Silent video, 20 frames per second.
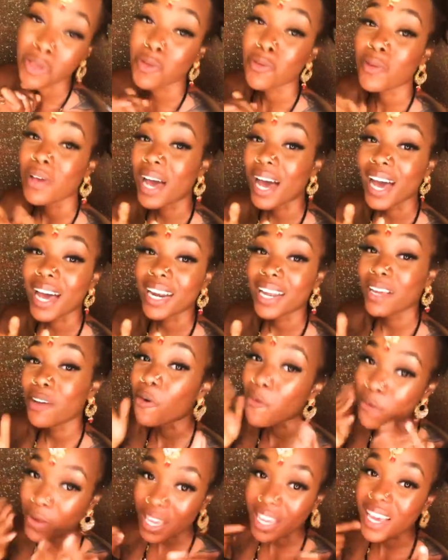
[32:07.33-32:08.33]
You got it.
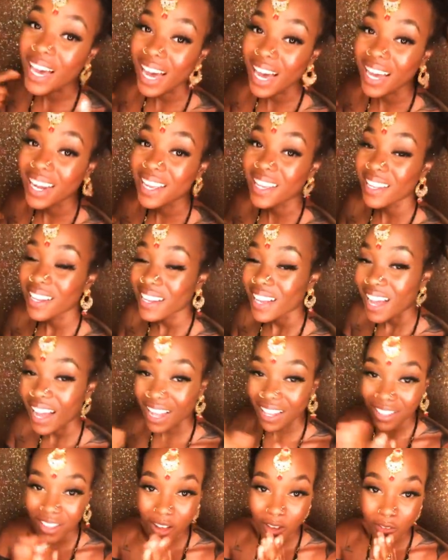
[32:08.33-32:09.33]
We got it. I
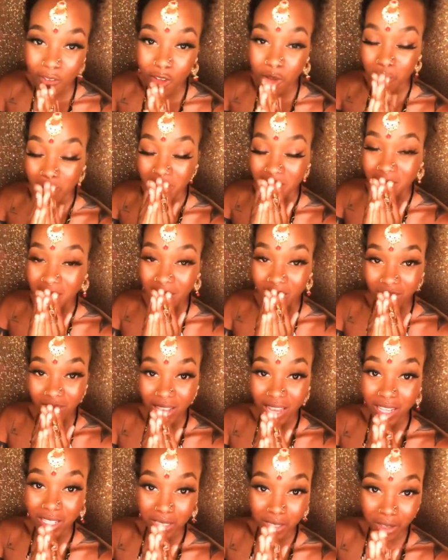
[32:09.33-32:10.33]
love you. Peace, love, and
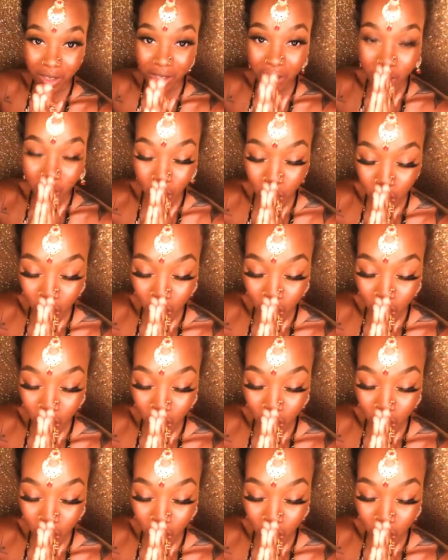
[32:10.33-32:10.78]
light to you.